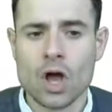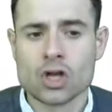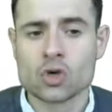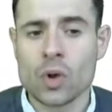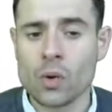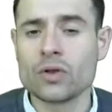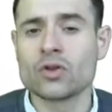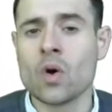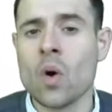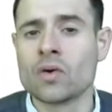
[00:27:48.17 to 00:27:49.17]
So we are going to
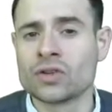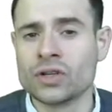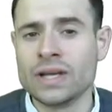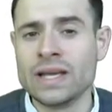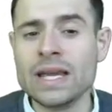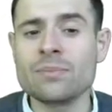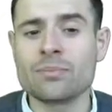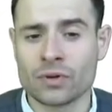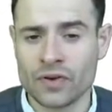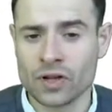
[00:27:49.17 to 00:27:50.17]
go over
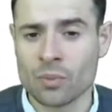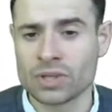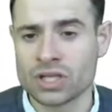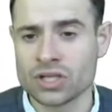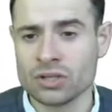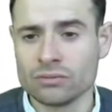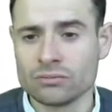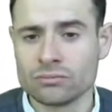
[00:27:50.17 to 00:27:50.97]
imperfect competition.